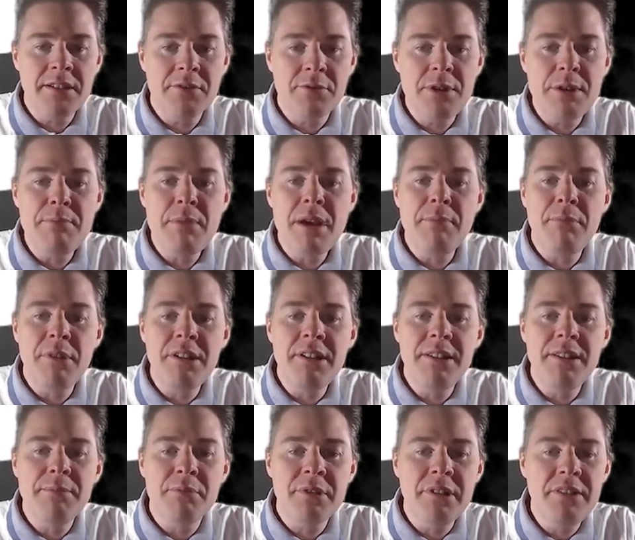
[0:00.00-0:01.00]
Remember in
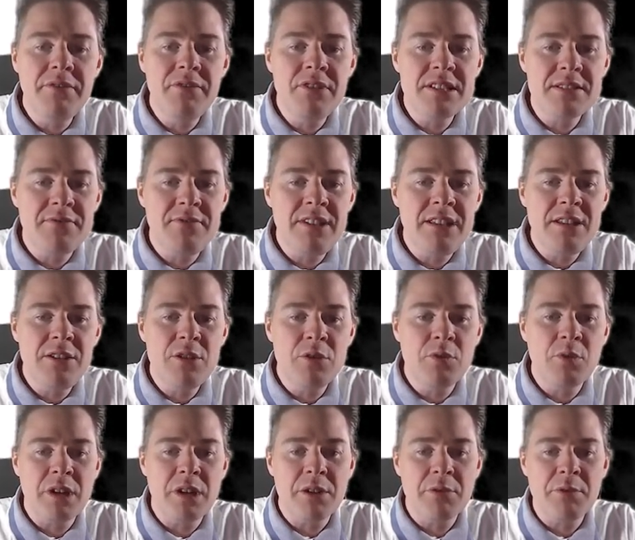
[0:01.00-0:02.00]
the previous video
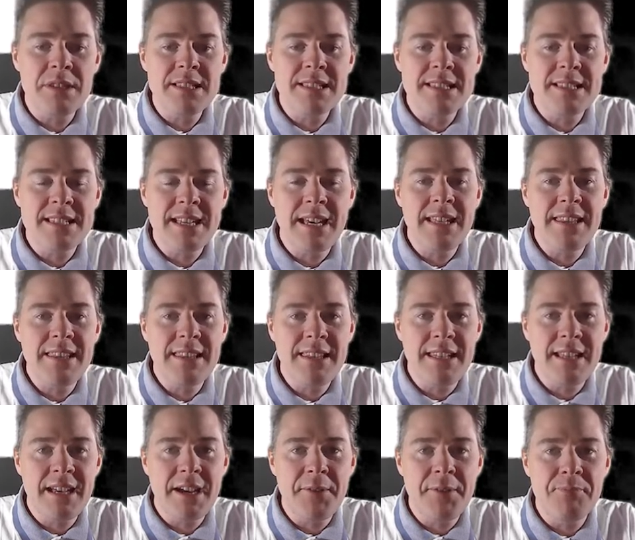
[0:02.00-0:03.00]
where we said
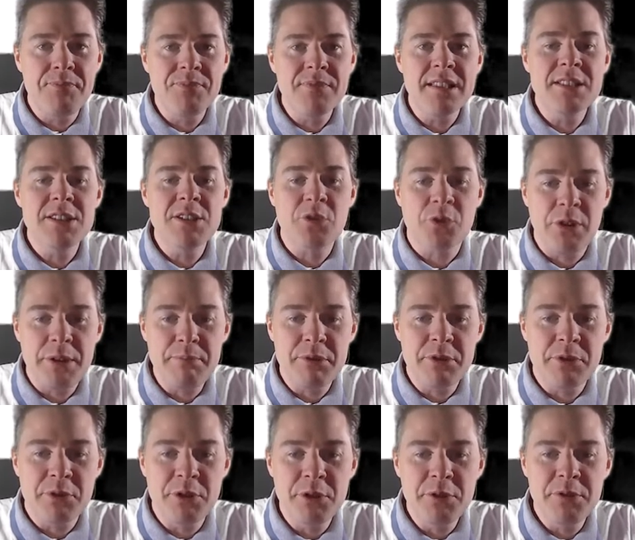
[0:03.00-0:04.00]
um, script
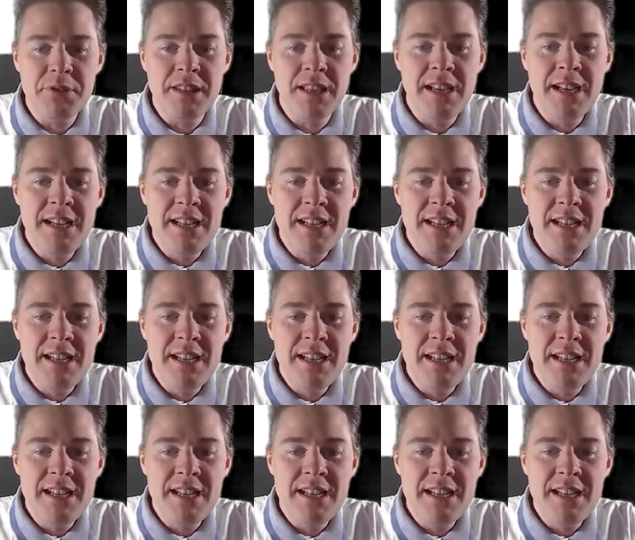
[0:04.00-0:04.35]
root?